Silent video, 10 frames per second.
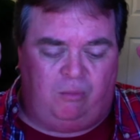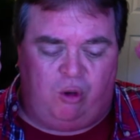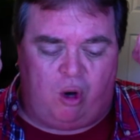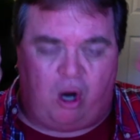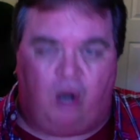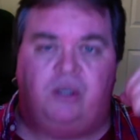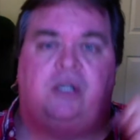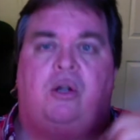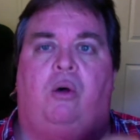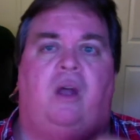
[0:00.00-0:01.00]
your heart and
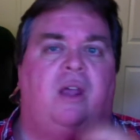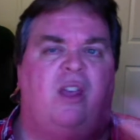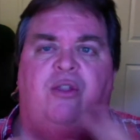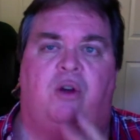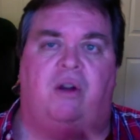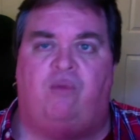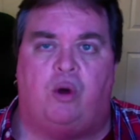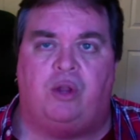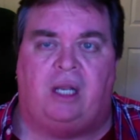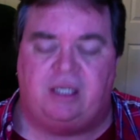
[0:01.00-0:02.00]
soul the third or
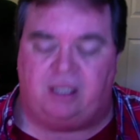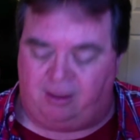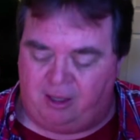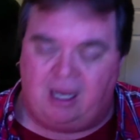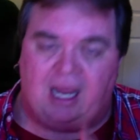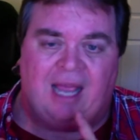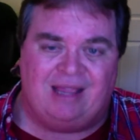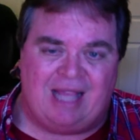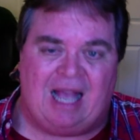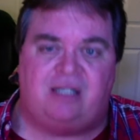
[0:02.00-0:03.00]
fourth listen,
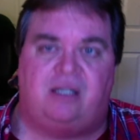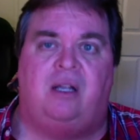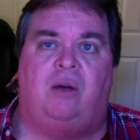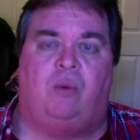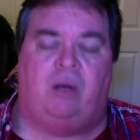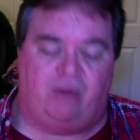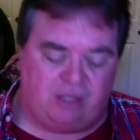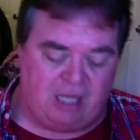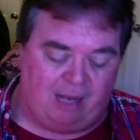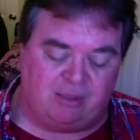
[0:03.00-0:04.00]
and that's one of
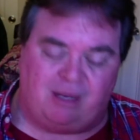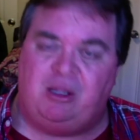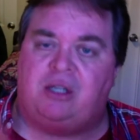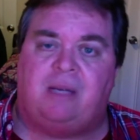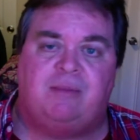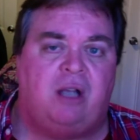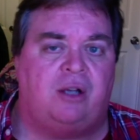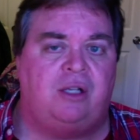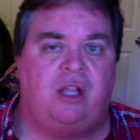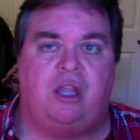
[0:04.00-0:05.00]
those albums. I mean, there's some
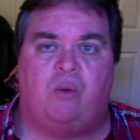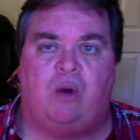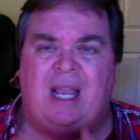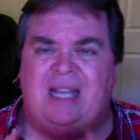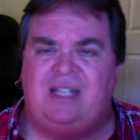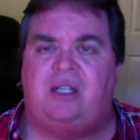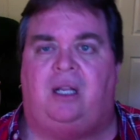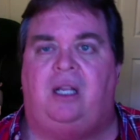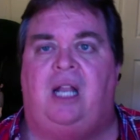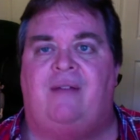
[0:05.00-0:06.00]
songs in there that were
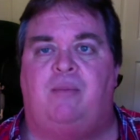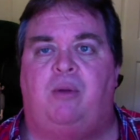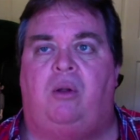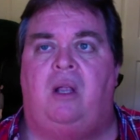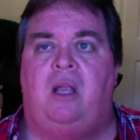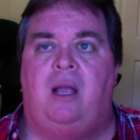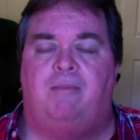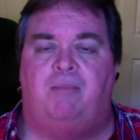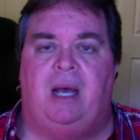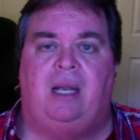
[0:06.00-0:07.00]
instantly lovable,
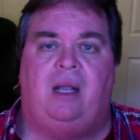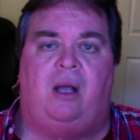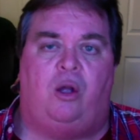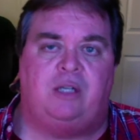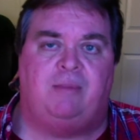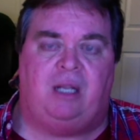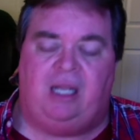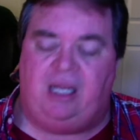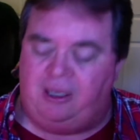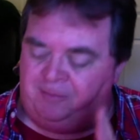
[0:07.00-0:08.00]
but
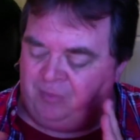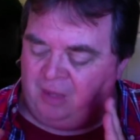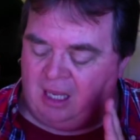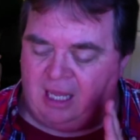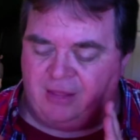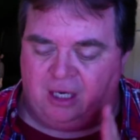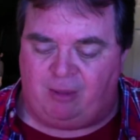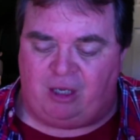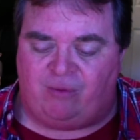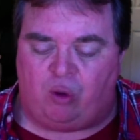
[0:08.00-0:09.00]
ultimately, uh, the
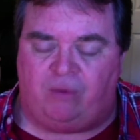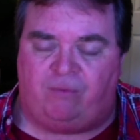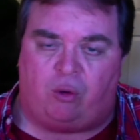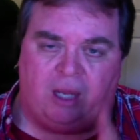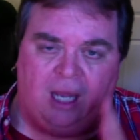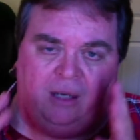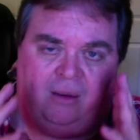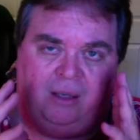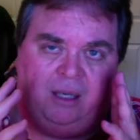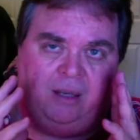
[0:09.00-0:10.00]
Liberty of Norton Folgate
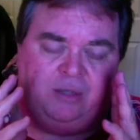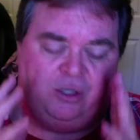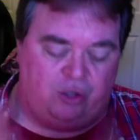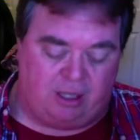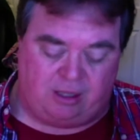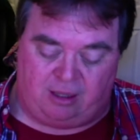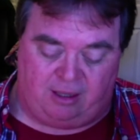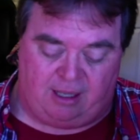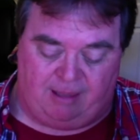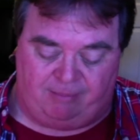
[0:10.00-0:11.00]
it's just
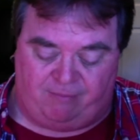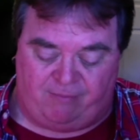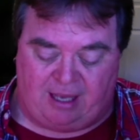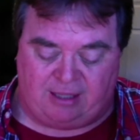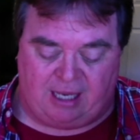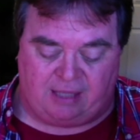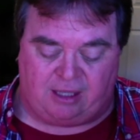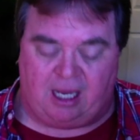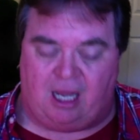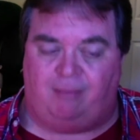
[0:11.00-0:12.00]
a
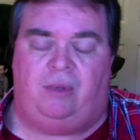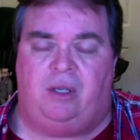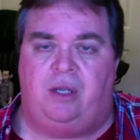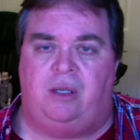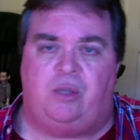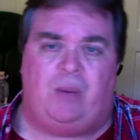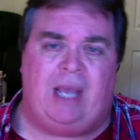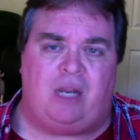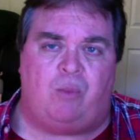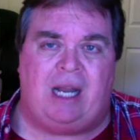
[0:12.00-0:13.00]
fantastic album. So we
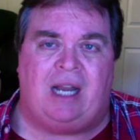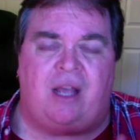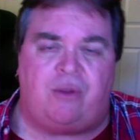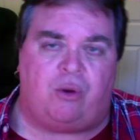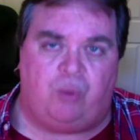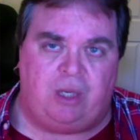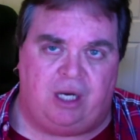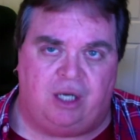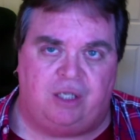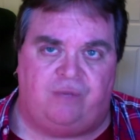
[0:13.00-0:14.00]
had to wait another three
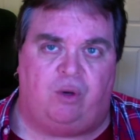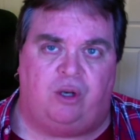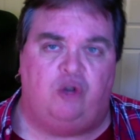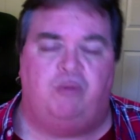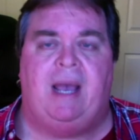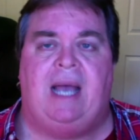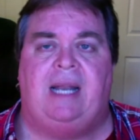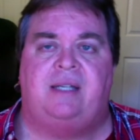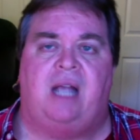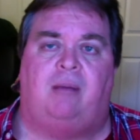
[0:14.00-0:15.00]
years for a new
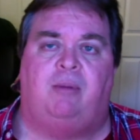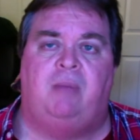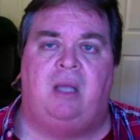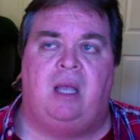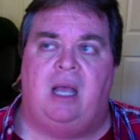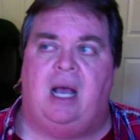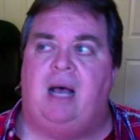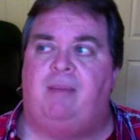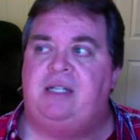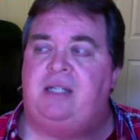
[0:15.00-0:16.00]
Madness album,
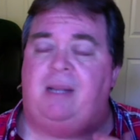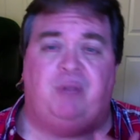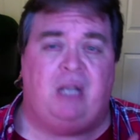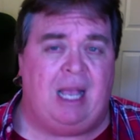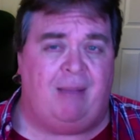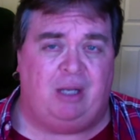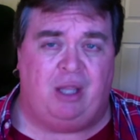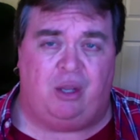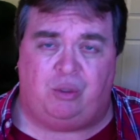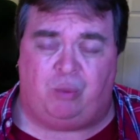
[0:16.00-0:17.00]
uh, but something happened in
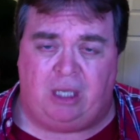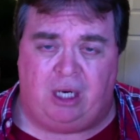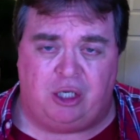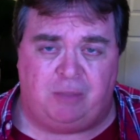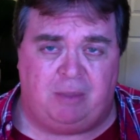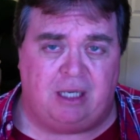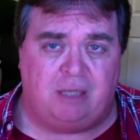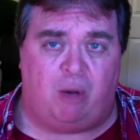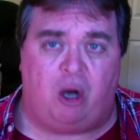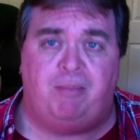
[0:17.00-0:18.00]
those three years because
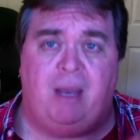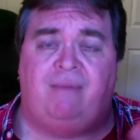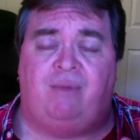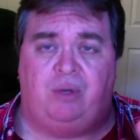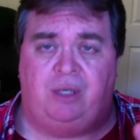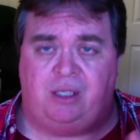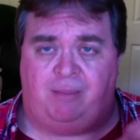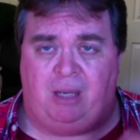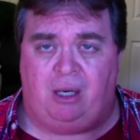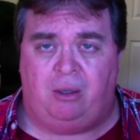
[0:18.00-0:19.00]
Mark Bedford
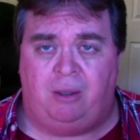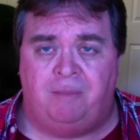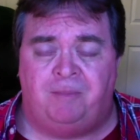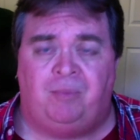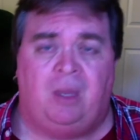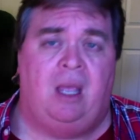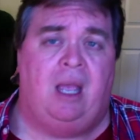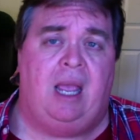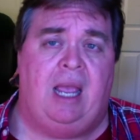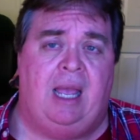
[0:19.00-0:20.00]
disappeared,
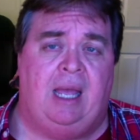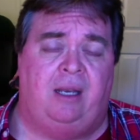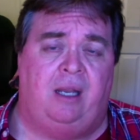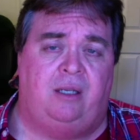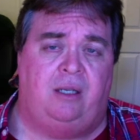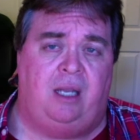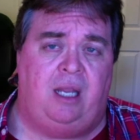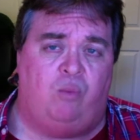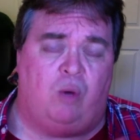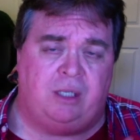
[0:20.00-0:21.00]
and
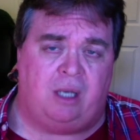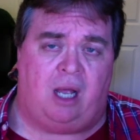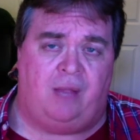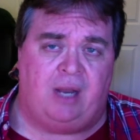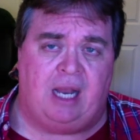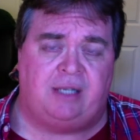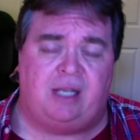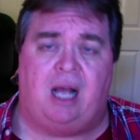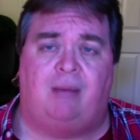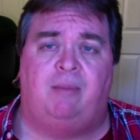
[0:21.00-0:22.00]
he wasn't on the next
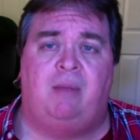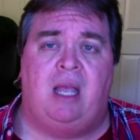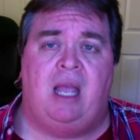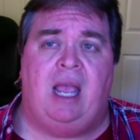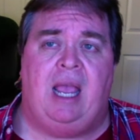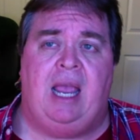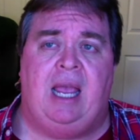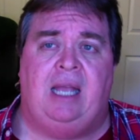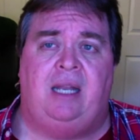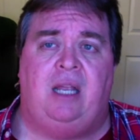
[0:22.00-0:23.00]
album,
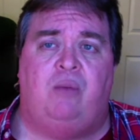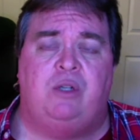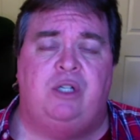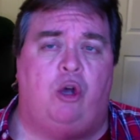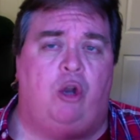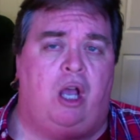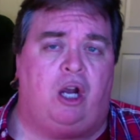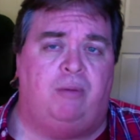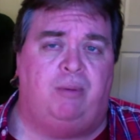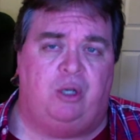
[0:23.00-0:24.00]
and it was no
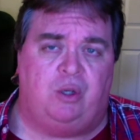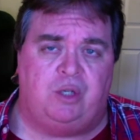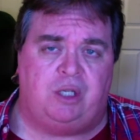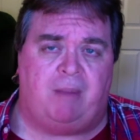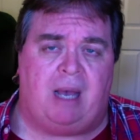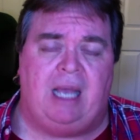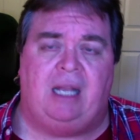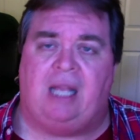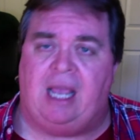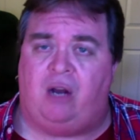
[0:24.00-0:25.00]
longer produced by
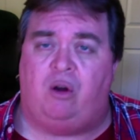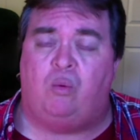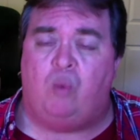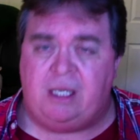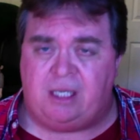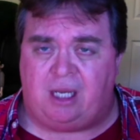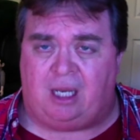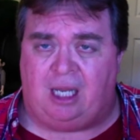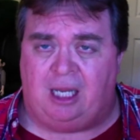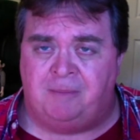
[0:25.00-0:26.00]
Langer and
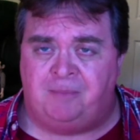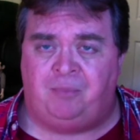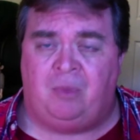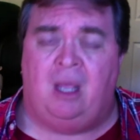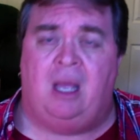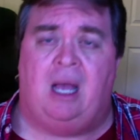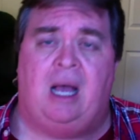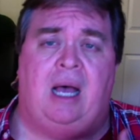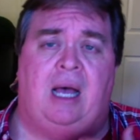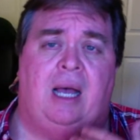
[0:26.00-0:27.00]
Winstanley.
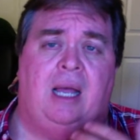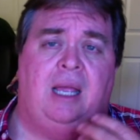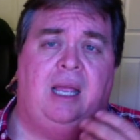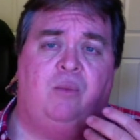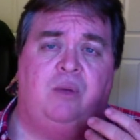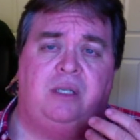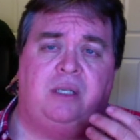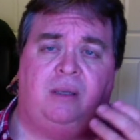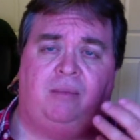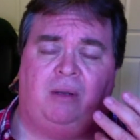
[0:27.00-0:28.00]
Uh, it
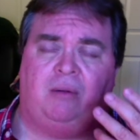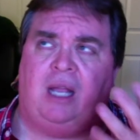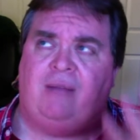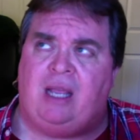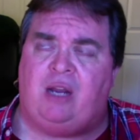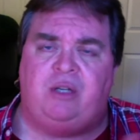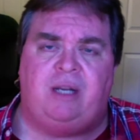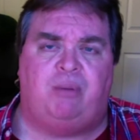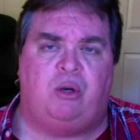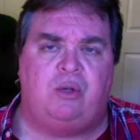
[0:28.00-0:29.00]
was Clive Langer
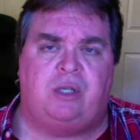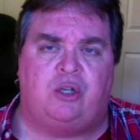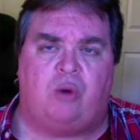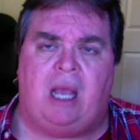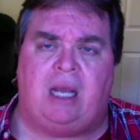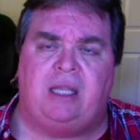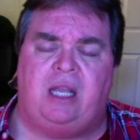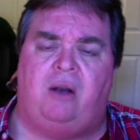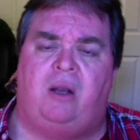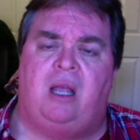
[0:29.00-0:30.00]
did produce a track on
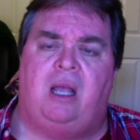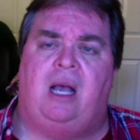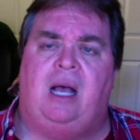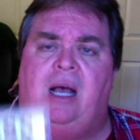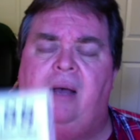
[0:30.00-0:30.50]
there, uh,